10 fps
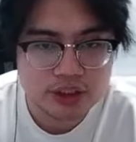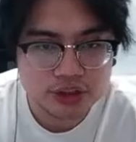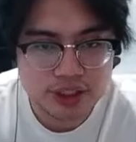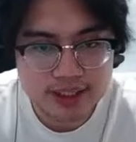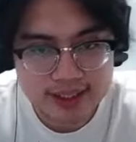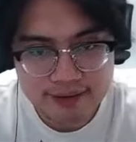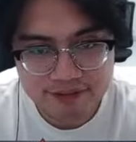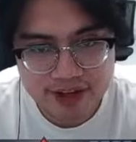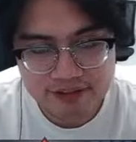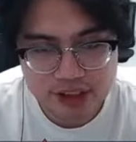you're not gonna have
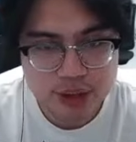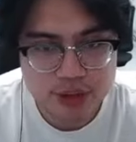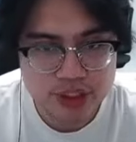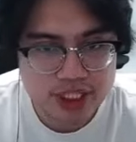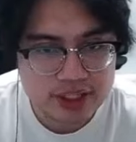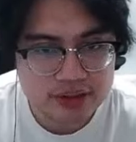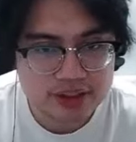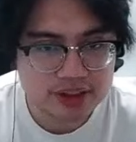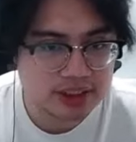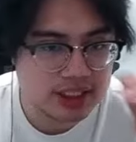favors, so your heal
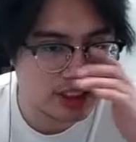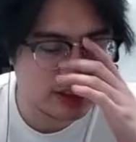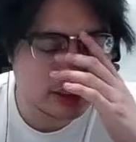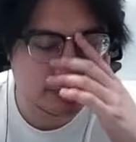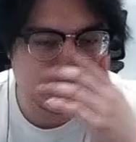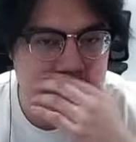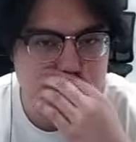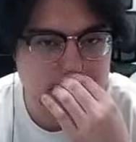doesn't heal as much.